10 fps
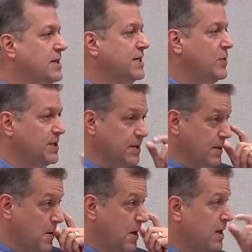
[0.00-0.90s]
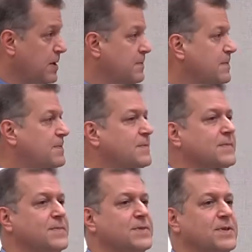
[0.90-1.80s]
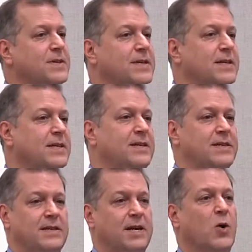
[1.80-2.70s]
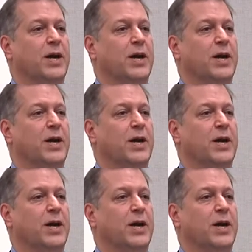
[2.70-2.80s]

Next question. Um, last question.